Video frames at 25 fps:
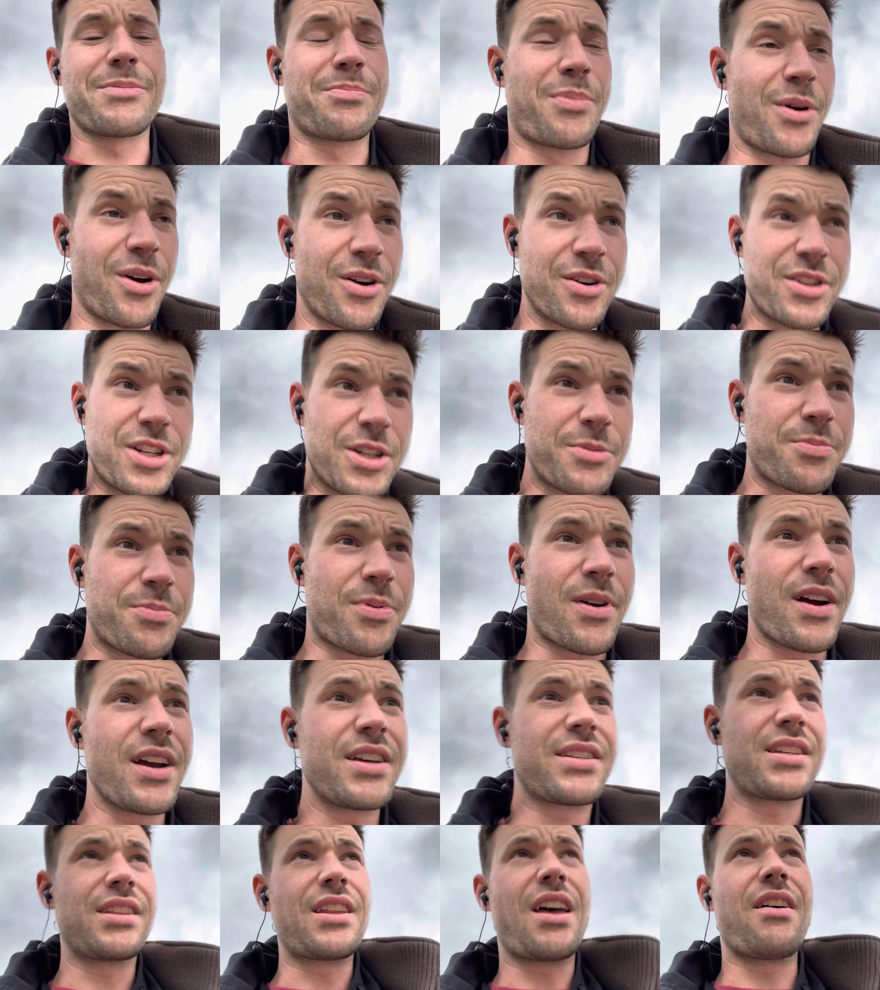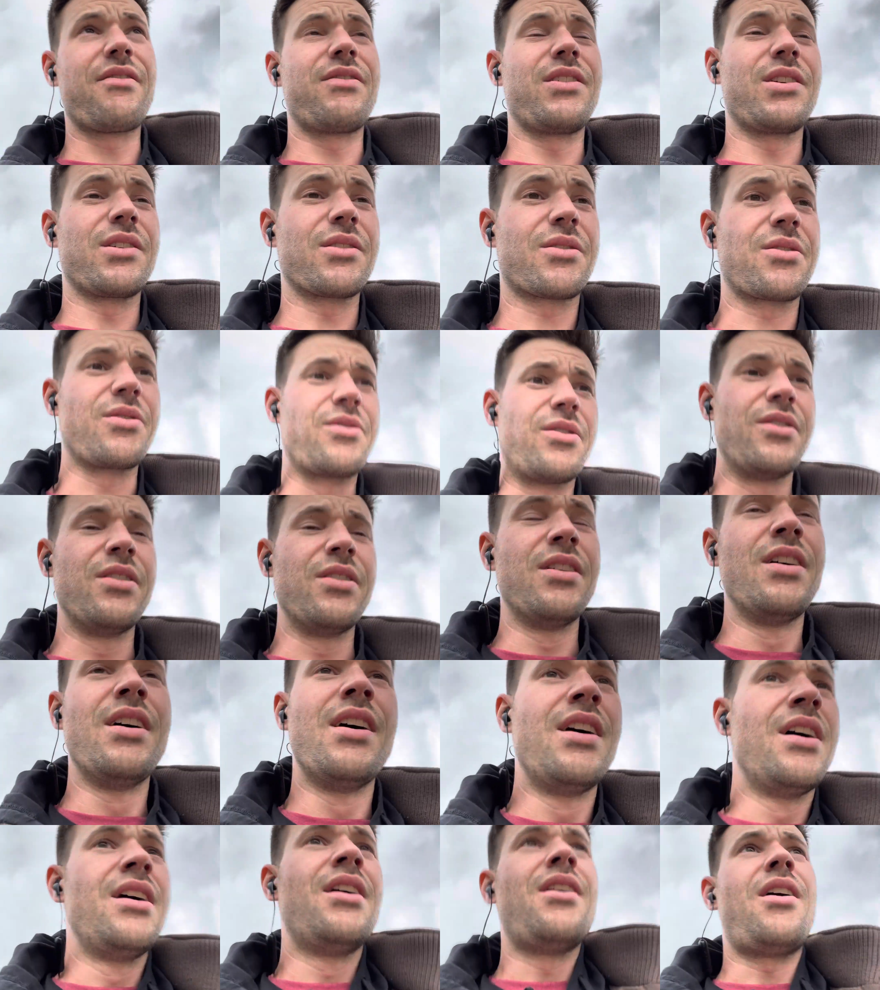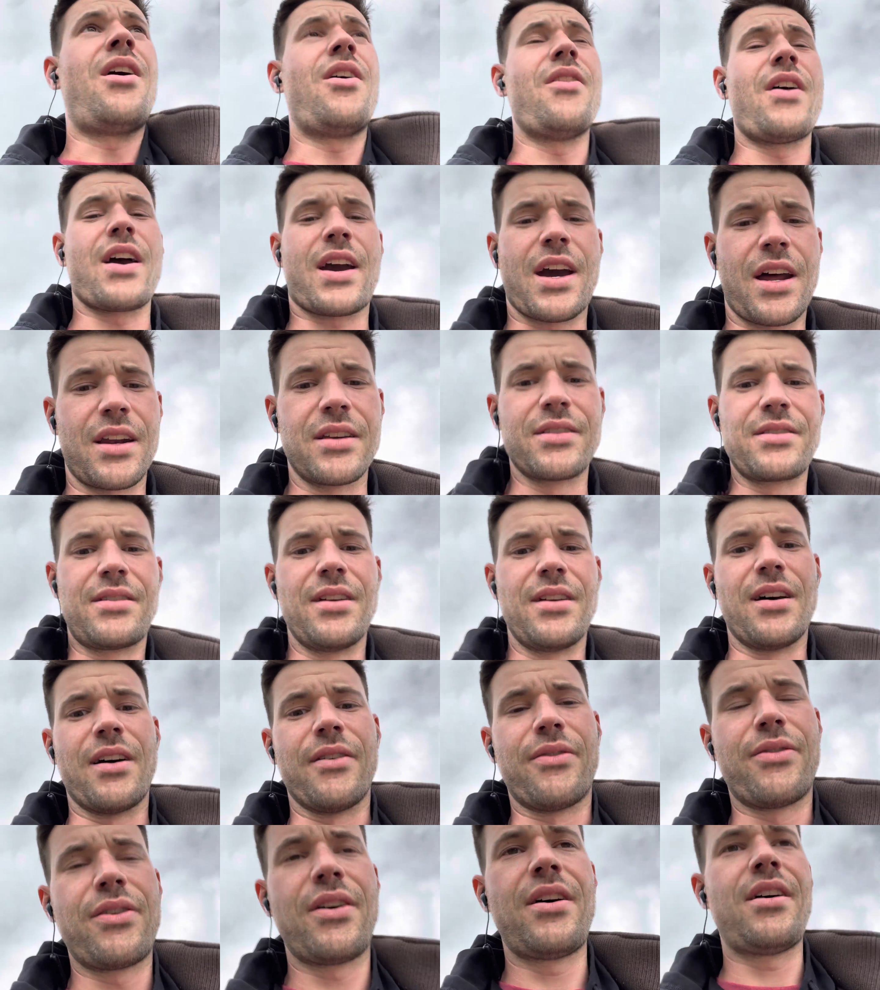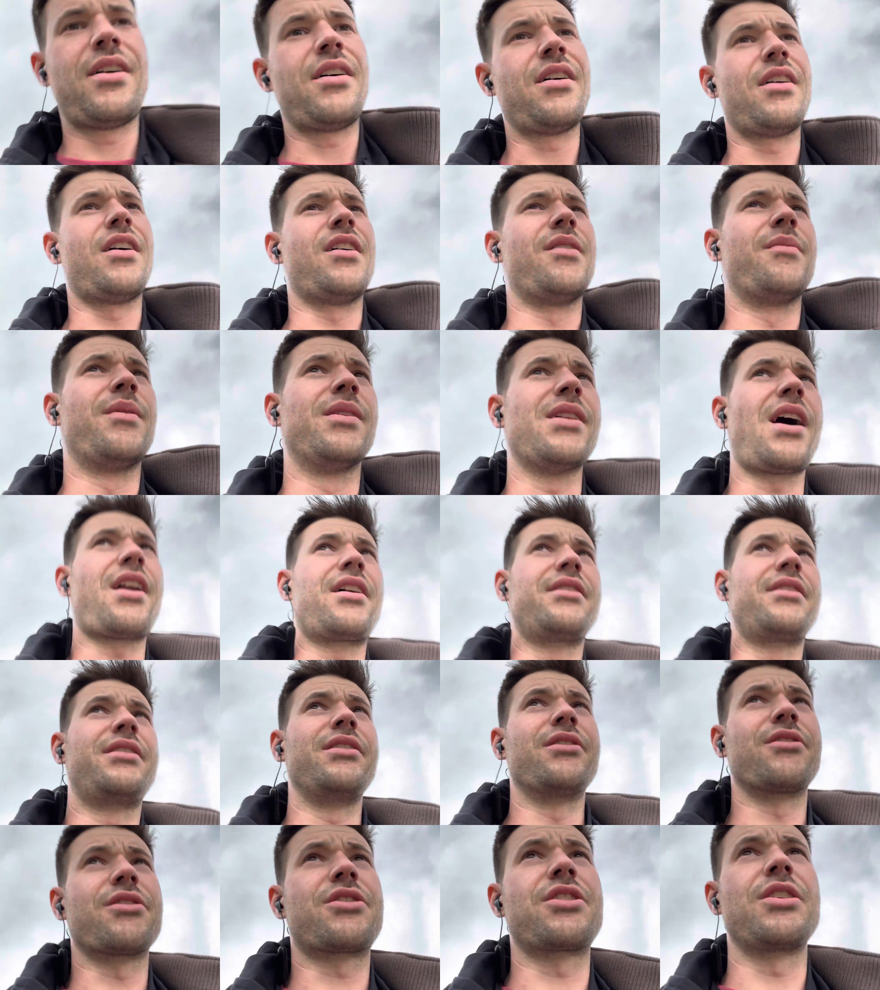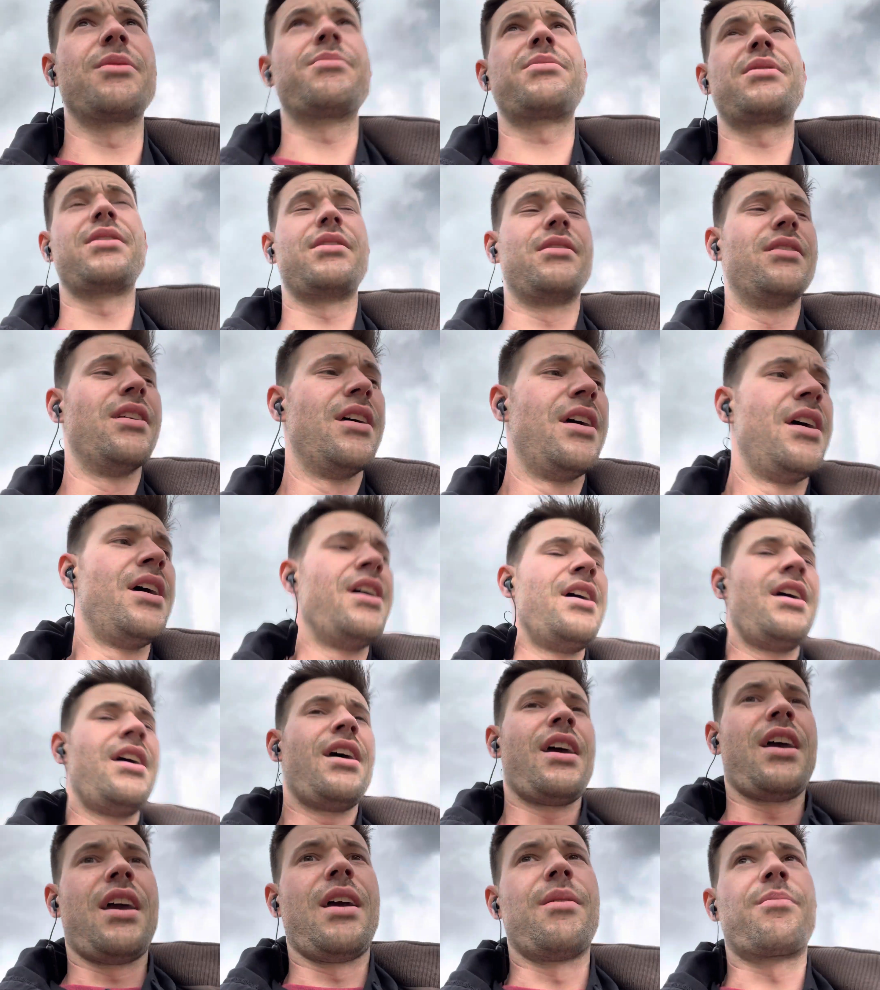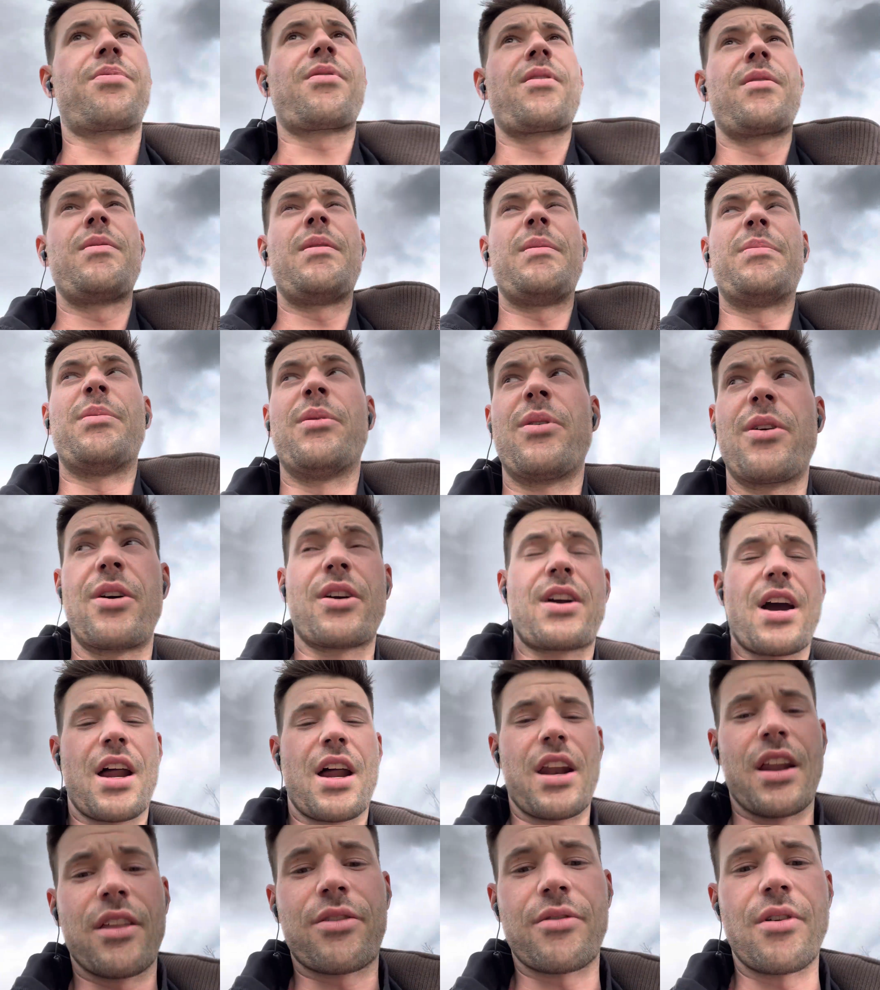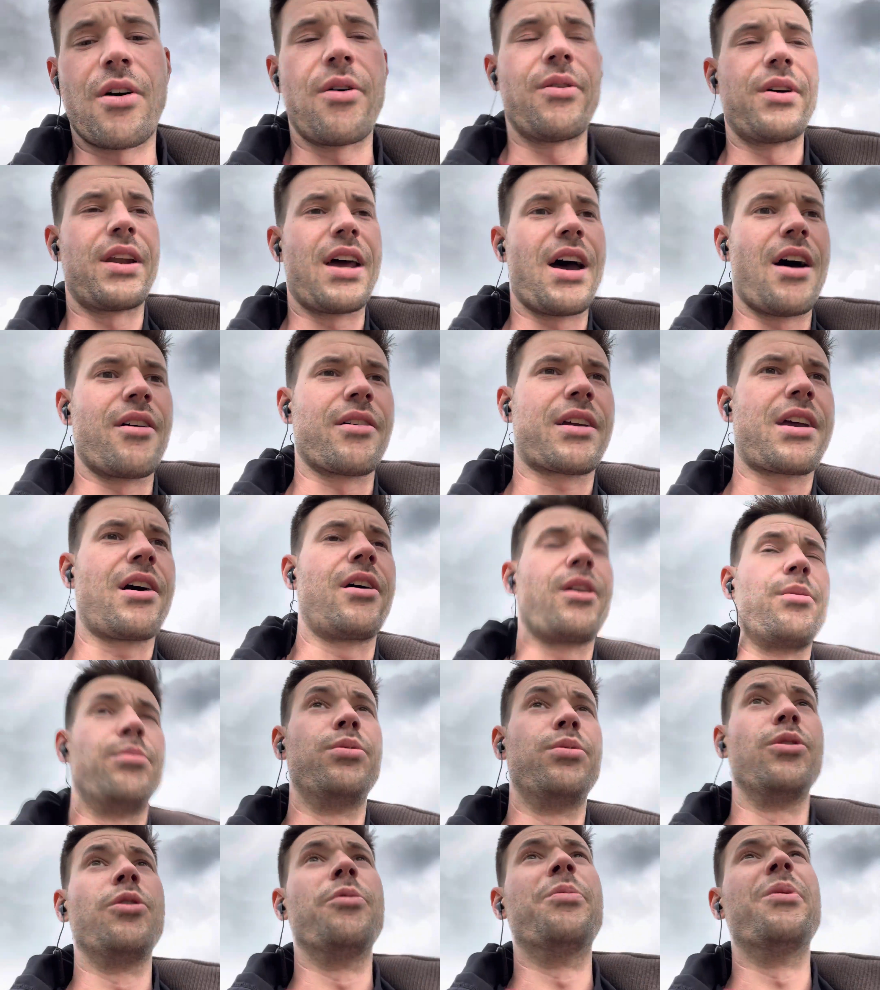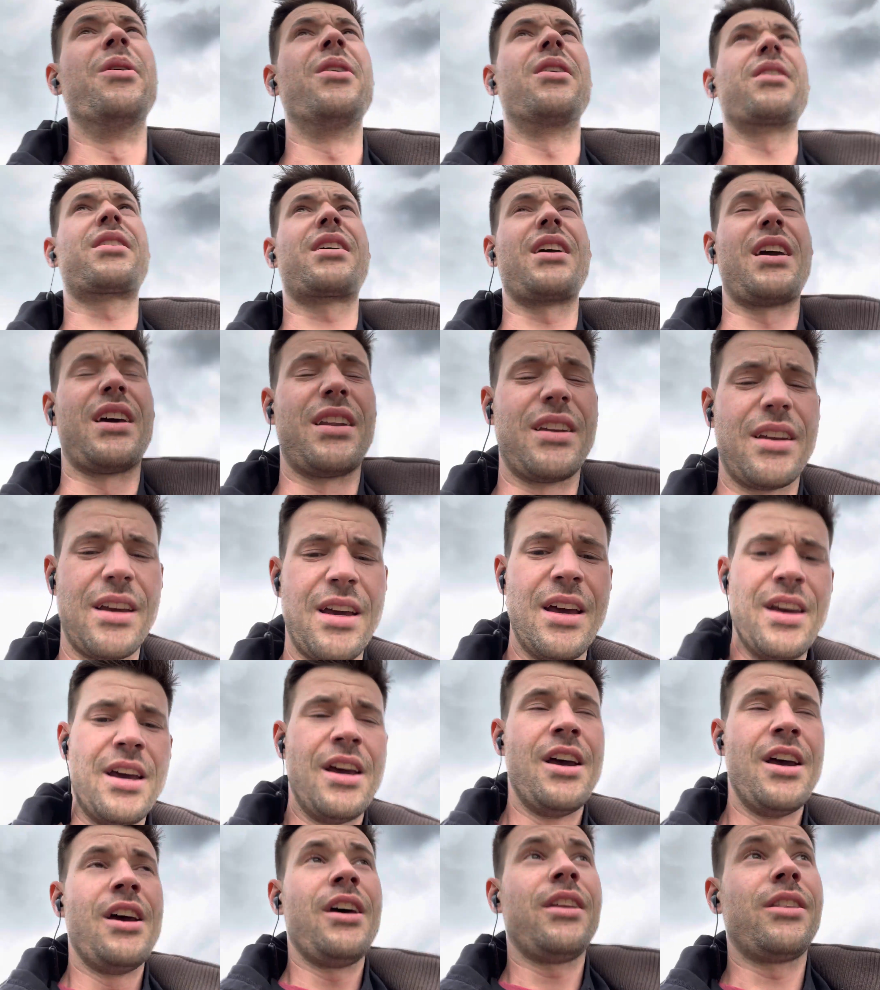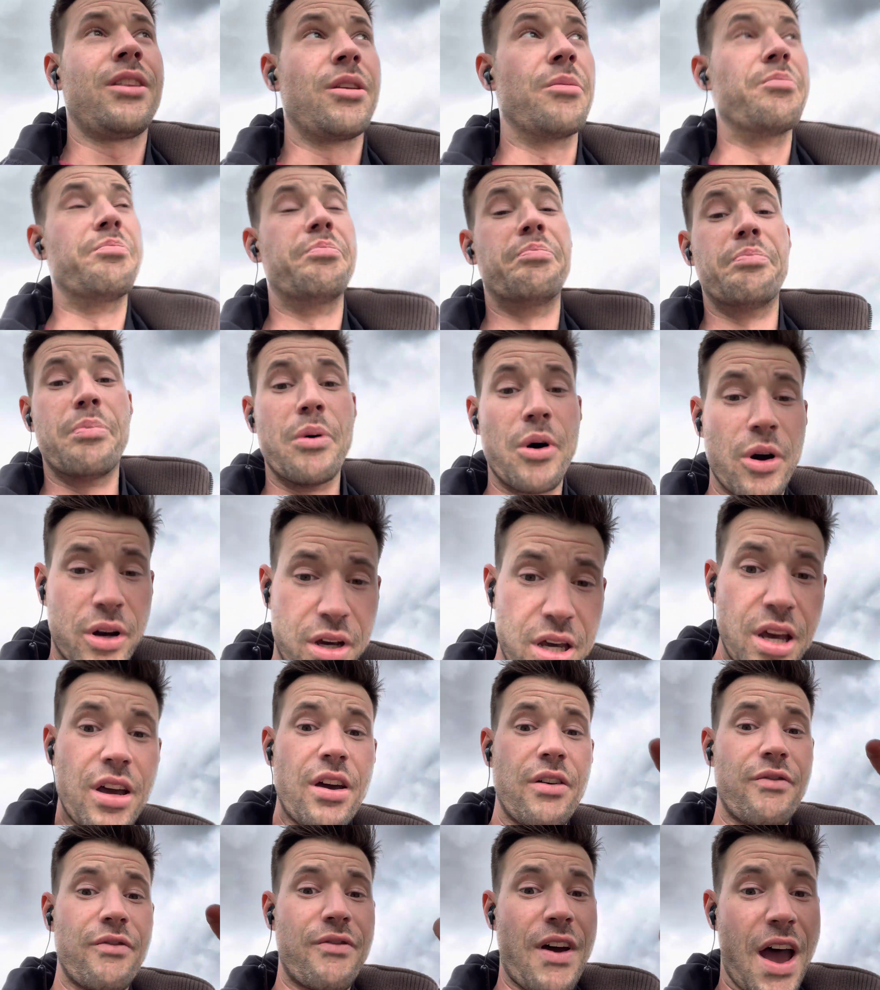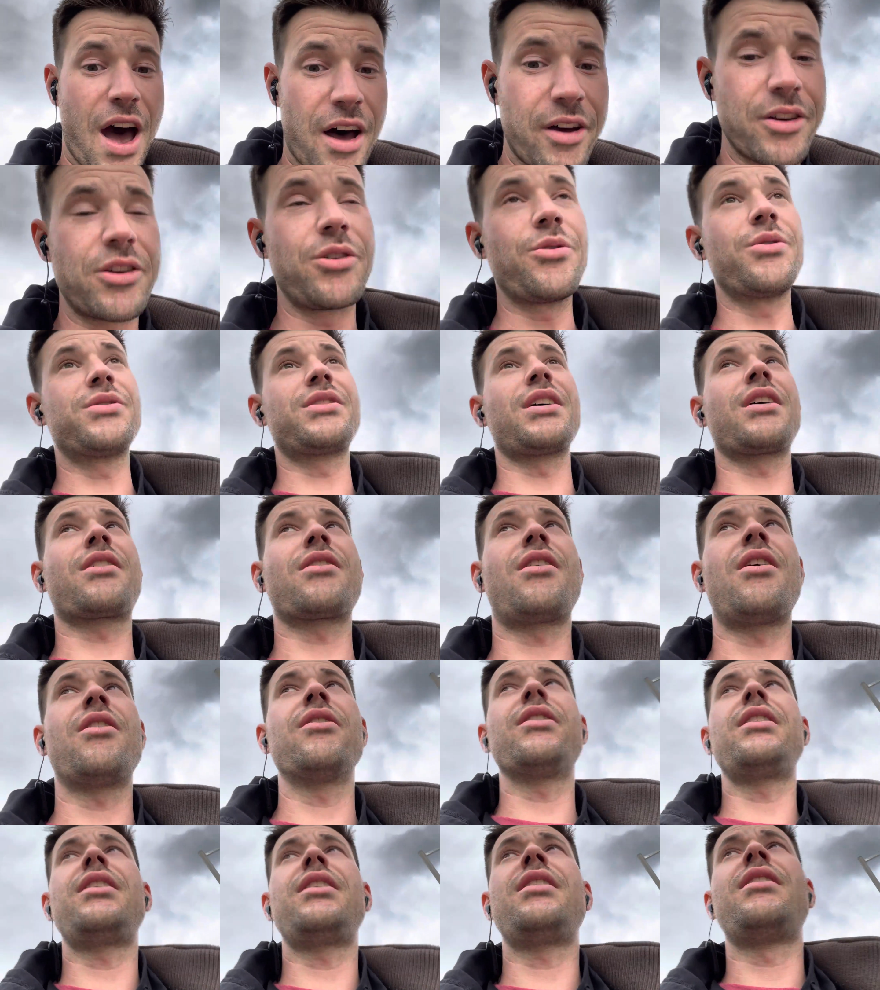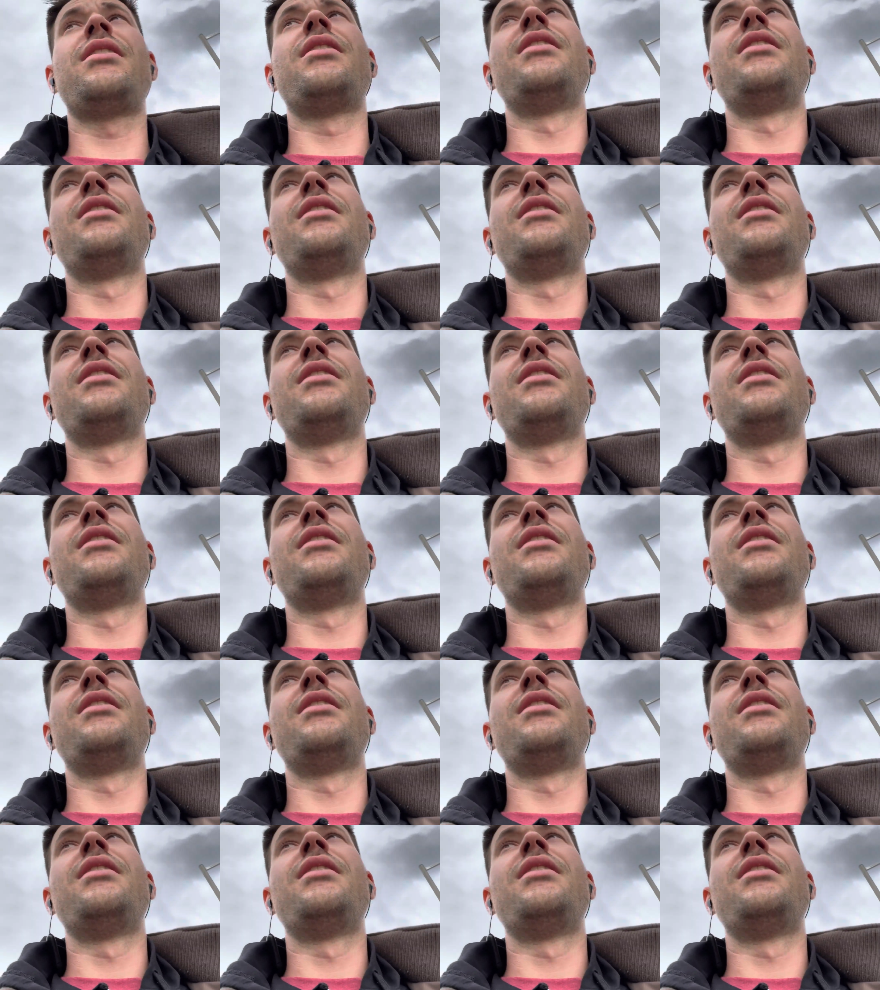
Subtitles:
purchase price on that vehicle, all that kind of stuff. A lot of dealerships and people are kind of throwing out Kelley Blue Book and the book value, as they call it.